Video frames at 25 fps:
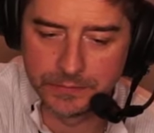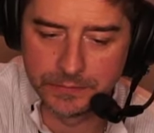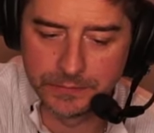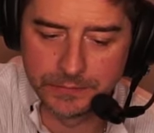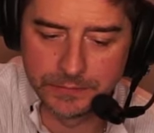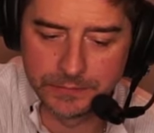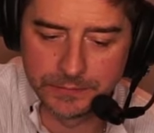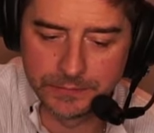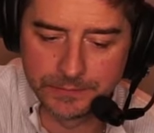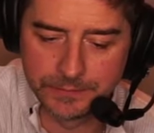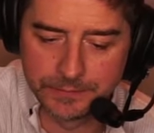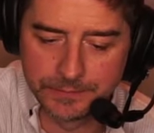
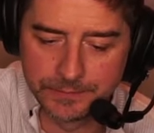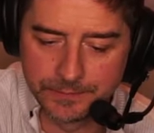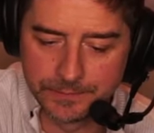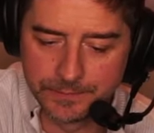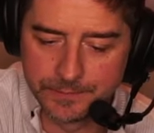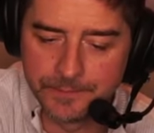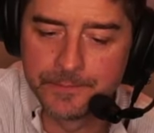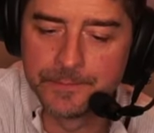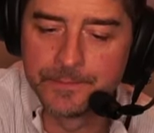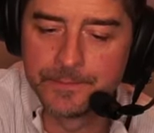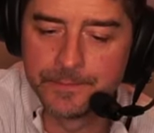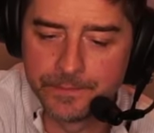Check, Club
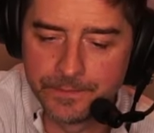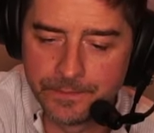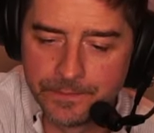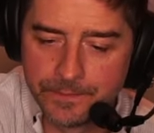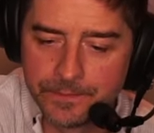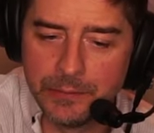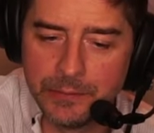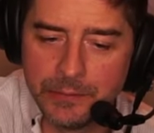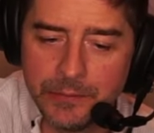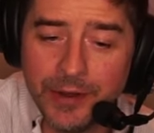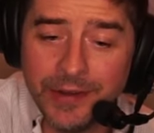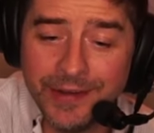16.
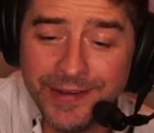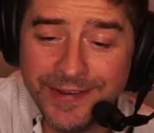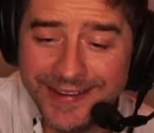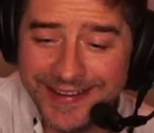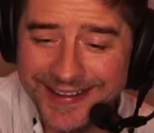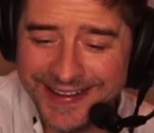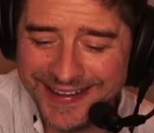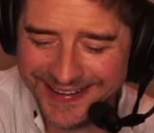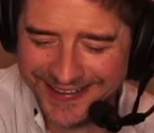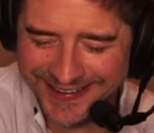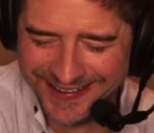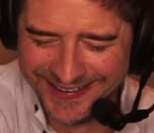Radio
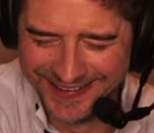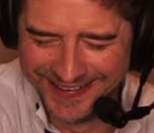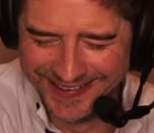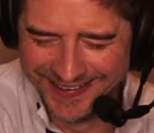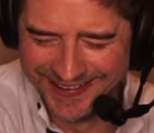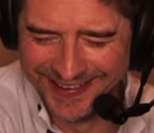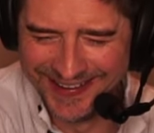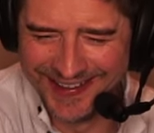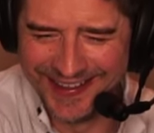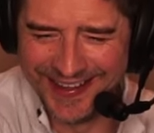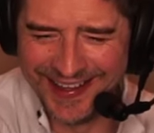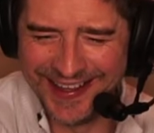check, Club
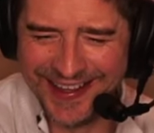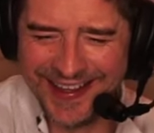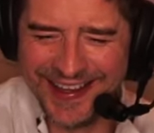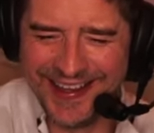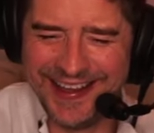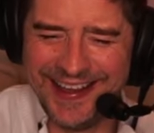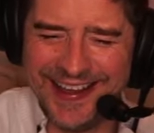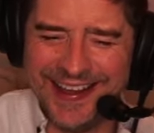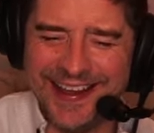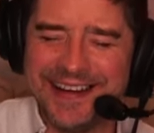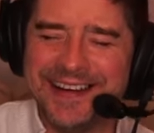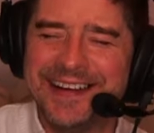
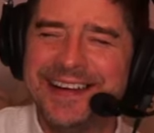16.